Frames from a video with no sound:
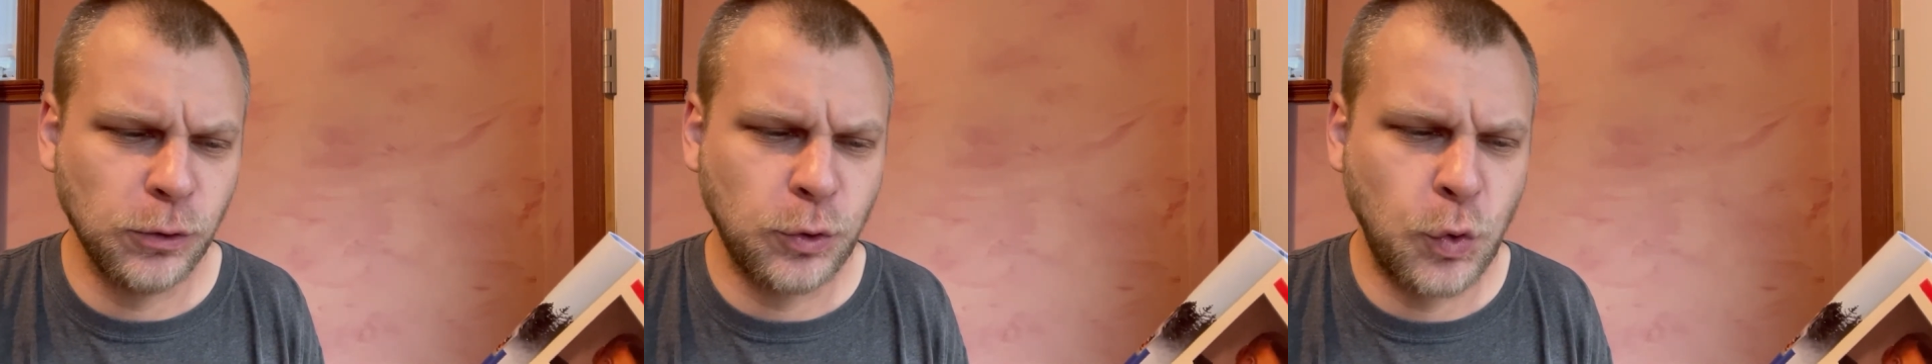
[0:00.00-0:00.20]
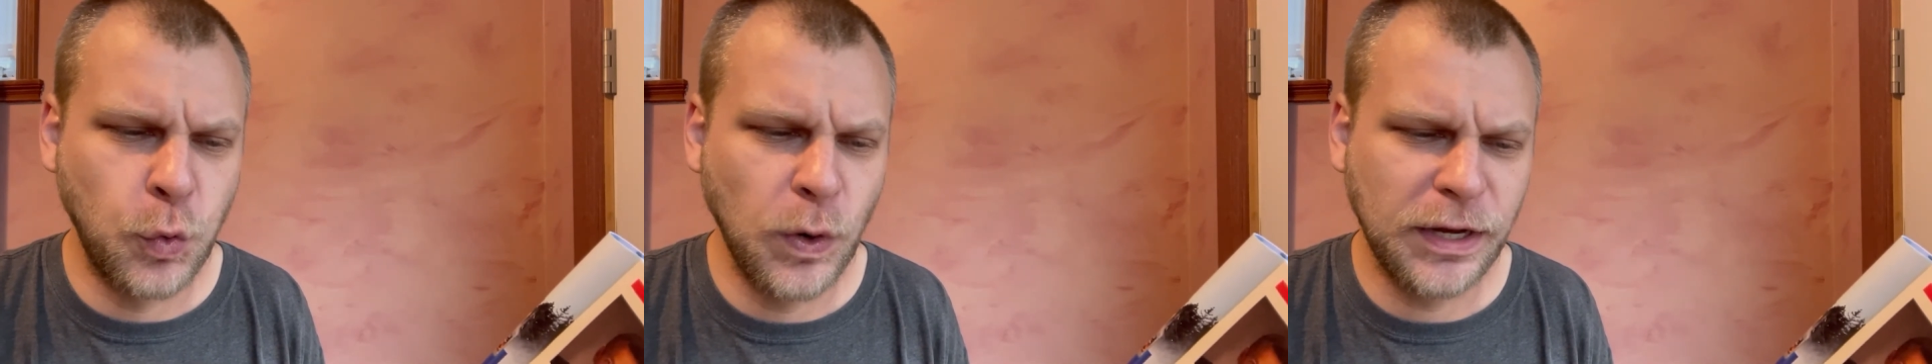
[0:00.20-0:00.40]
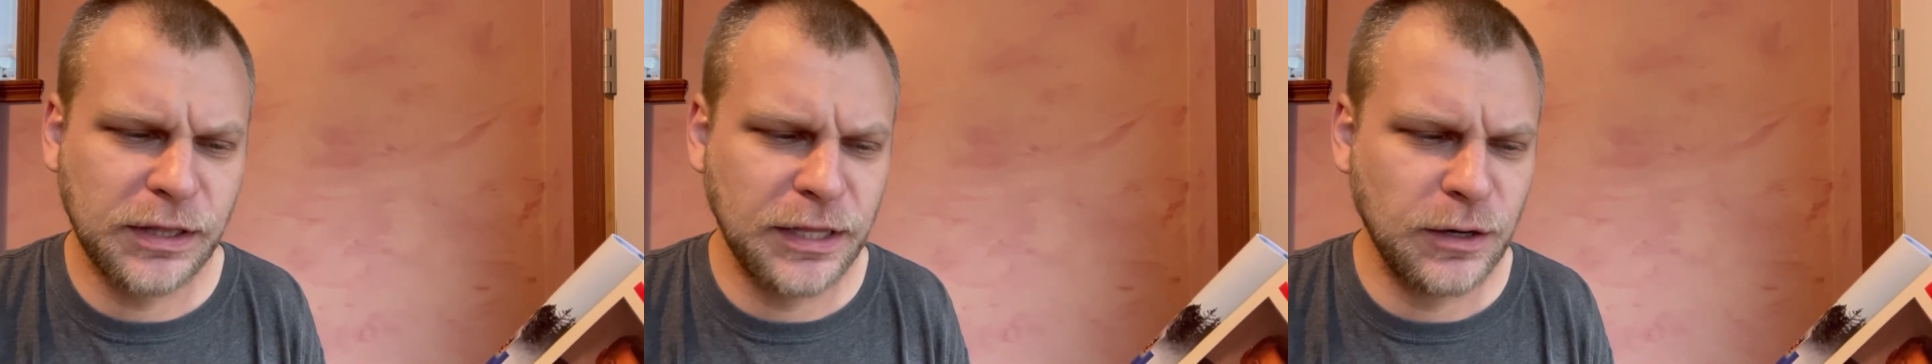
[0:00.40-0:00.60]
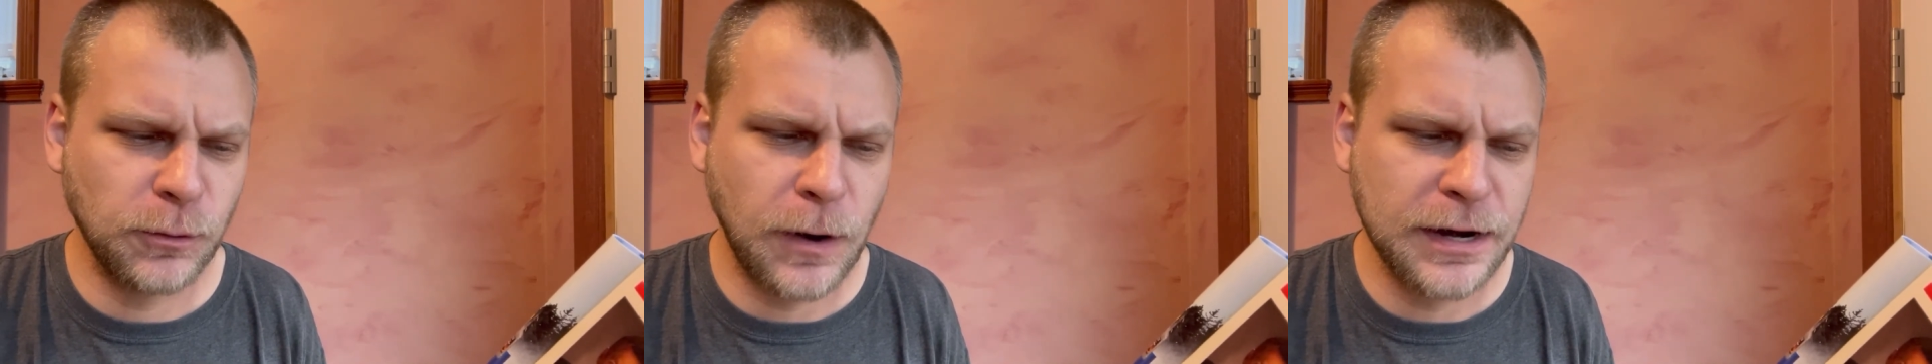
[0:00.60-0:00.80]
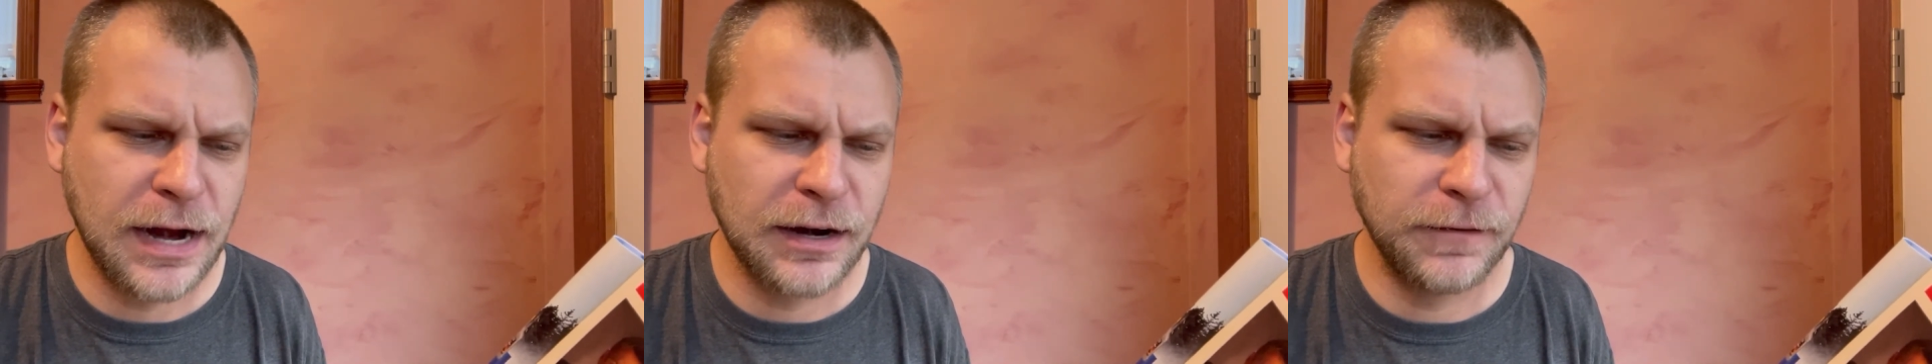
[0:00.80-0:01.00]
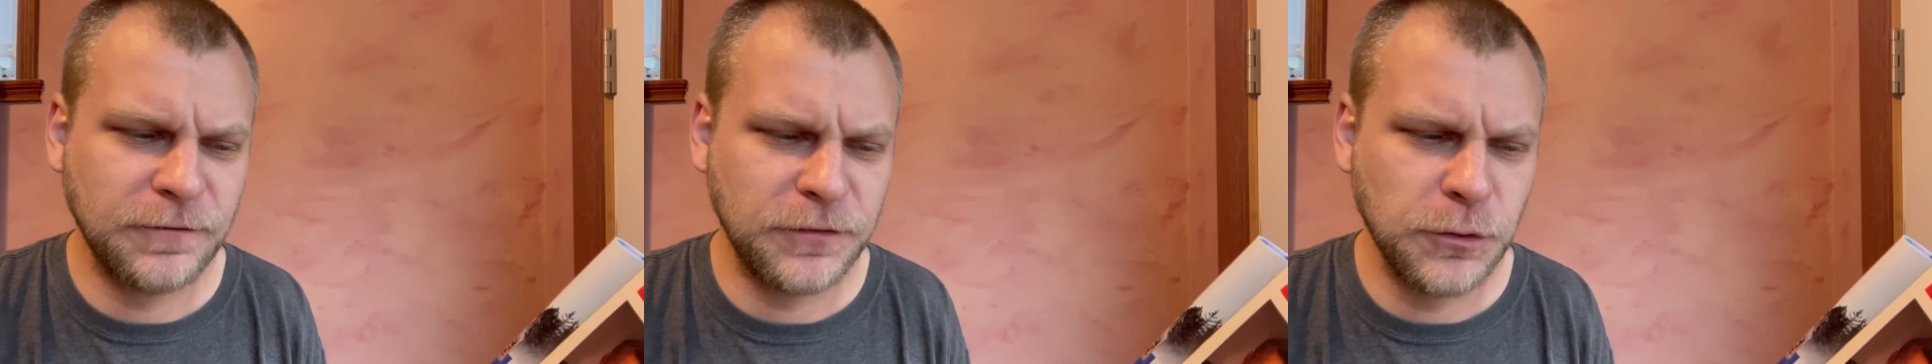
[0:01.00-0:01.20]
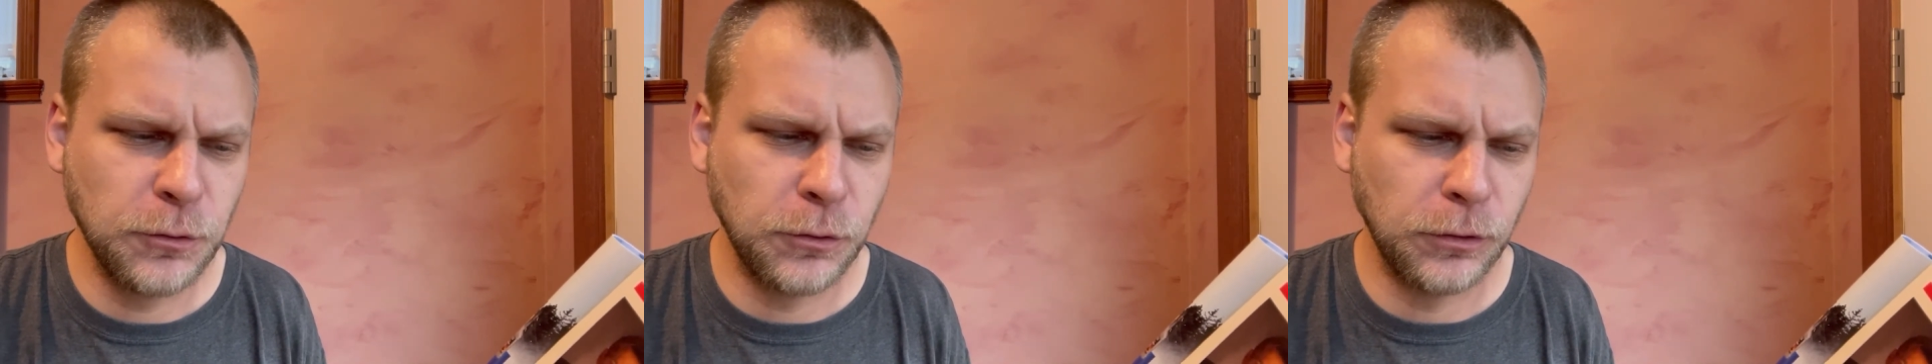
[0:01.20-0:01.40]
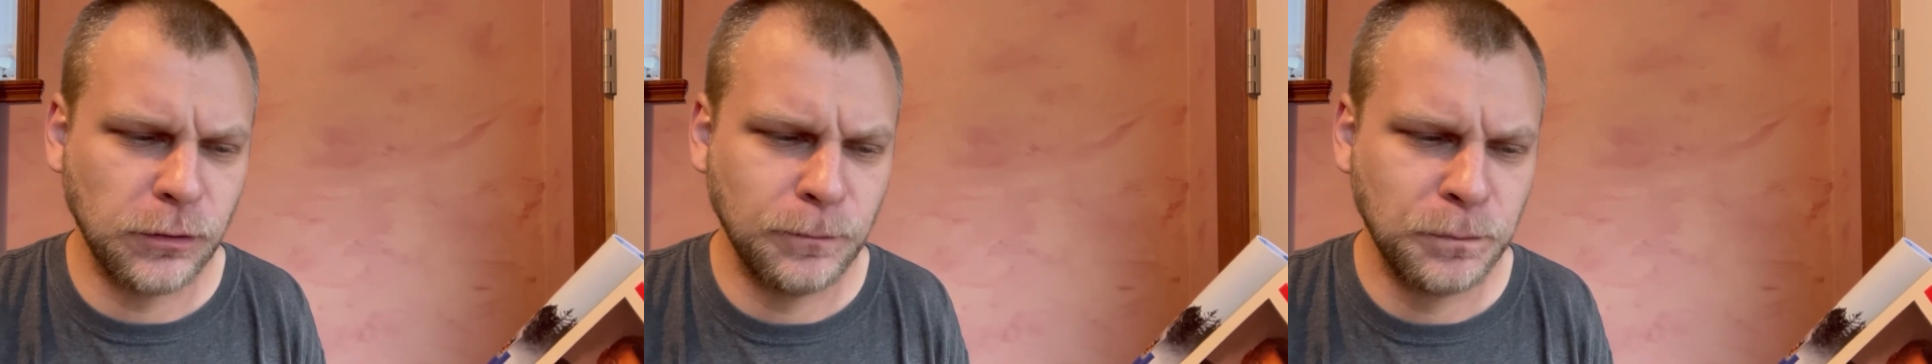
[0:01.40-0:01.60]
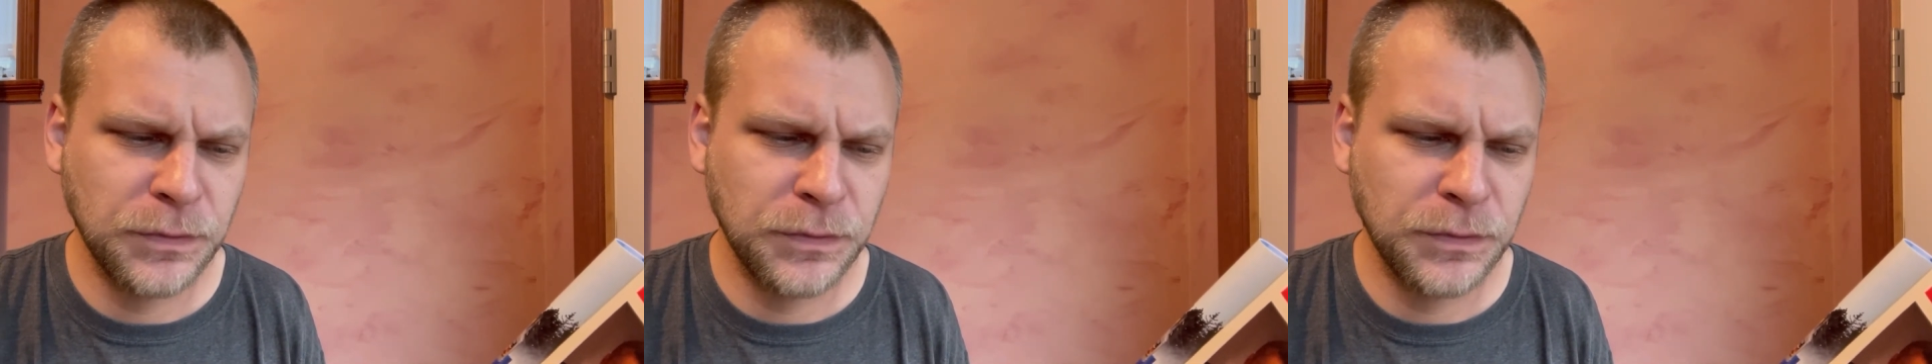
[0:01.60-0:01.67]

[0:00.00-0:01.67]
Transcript: quickly run out of fuel.